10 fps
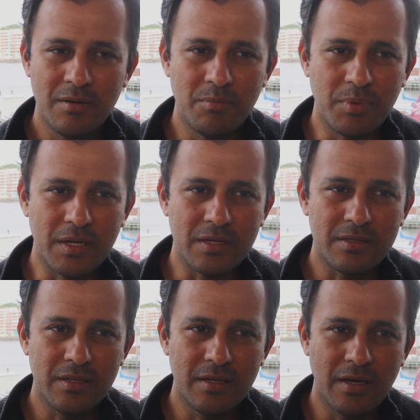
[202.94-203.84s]

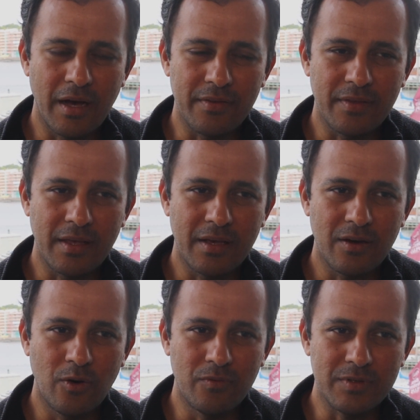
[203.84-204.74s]
But I think
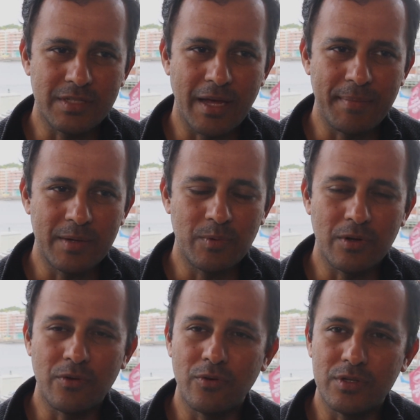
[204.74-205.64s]
over time it
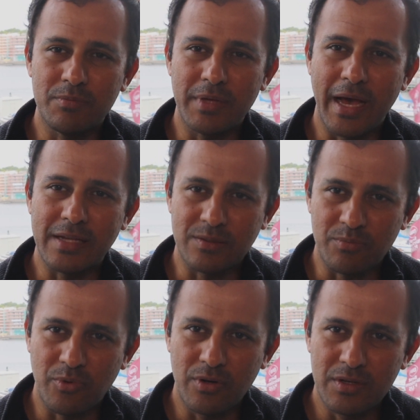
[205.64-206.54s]
will grow to be as
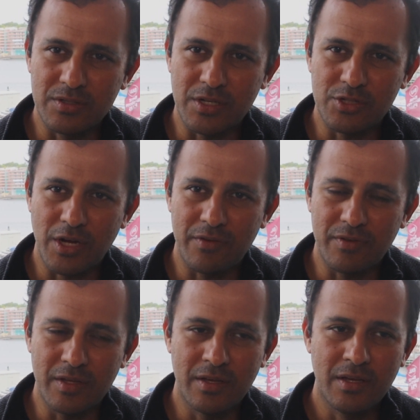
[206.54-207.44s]
important as HIV,